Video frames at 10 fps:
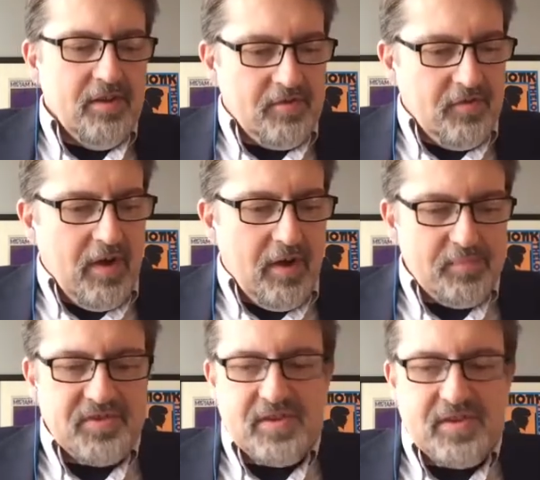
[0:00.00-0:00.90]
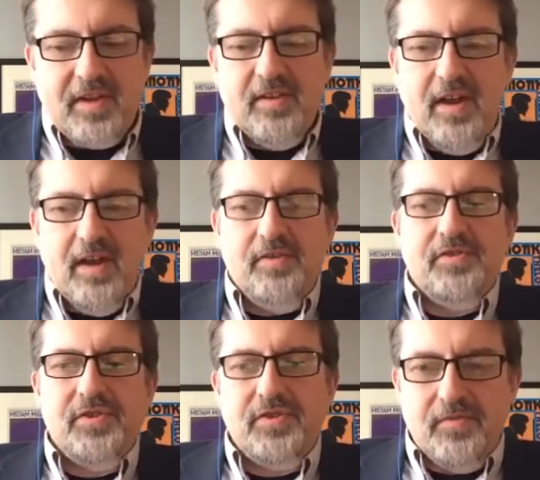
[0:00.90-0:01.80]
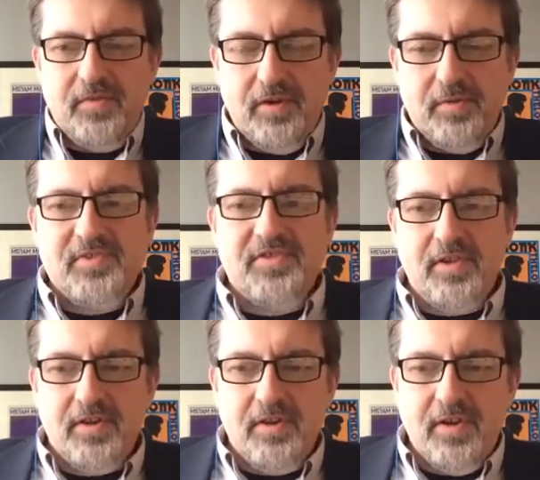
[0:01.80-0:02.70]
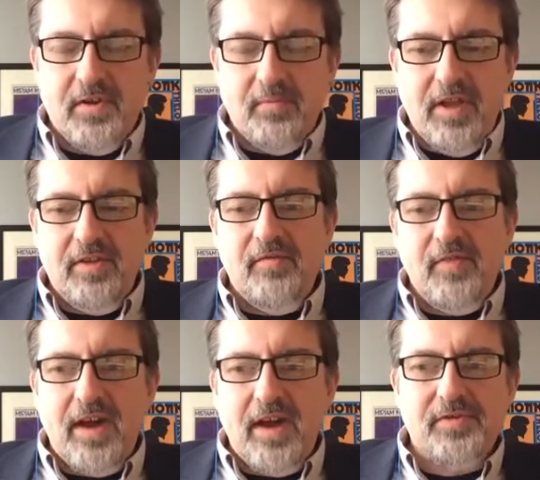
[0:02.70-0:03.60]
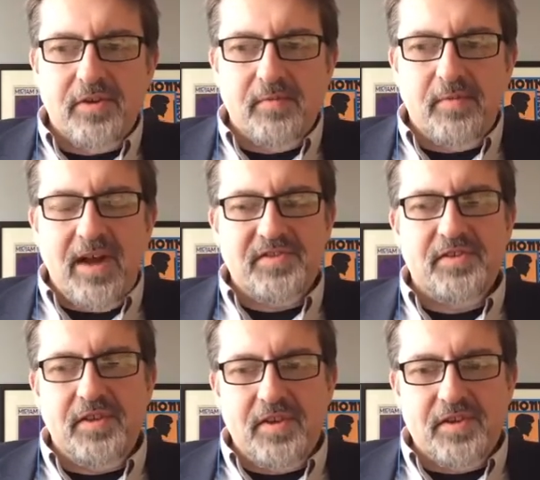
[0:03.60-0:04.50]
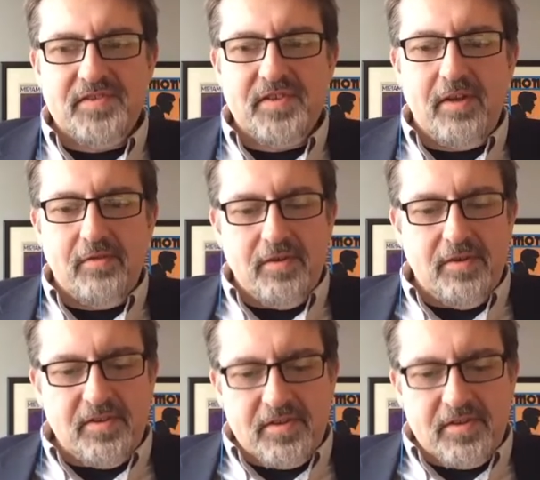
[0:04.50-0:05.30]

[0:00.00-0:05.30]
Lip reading: develops the technology, develops the manufacturing capacity, et cetera.